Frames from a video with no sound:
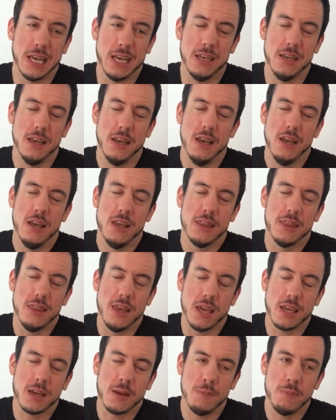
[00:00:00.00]
and
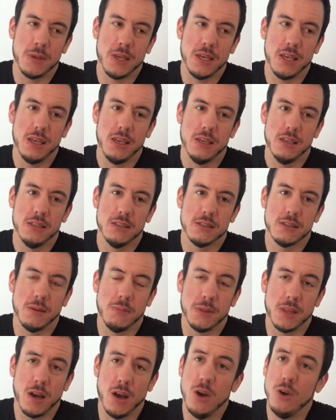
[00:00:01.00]
they can be some
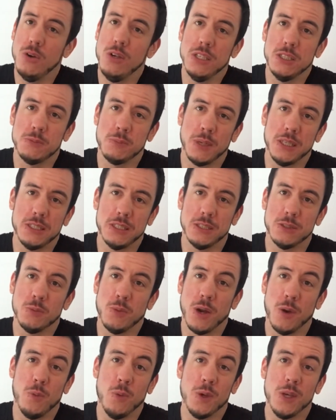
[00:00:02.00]
of the only spaces
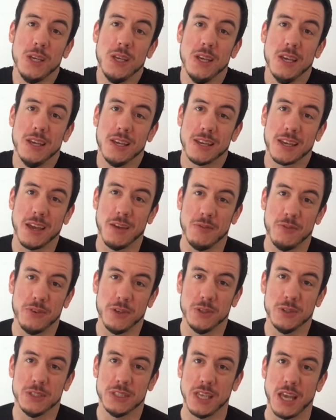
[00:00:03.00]
where we can
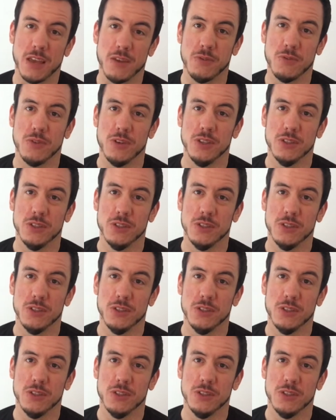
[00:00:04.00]
feel safe.